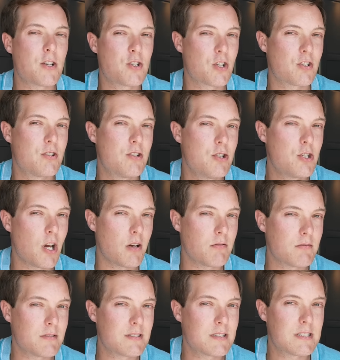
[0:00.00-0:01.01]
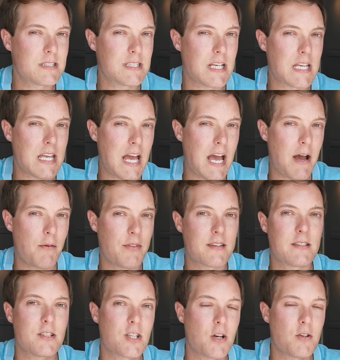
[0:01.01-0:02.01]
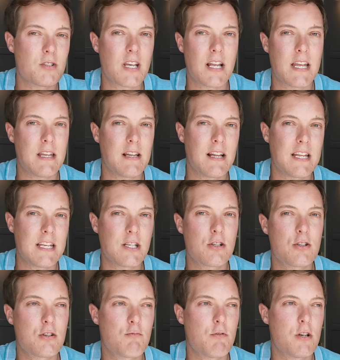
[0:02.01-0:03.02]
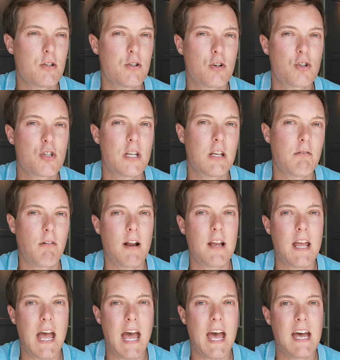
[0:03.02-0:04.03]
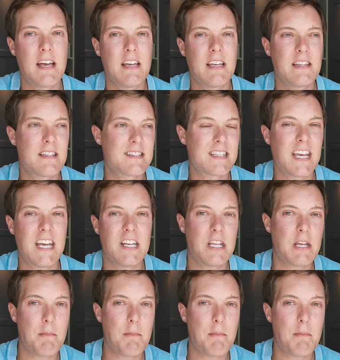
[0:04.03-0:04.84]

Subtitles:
I just don't see how this is going to lead to reduction in grey hair in the skin.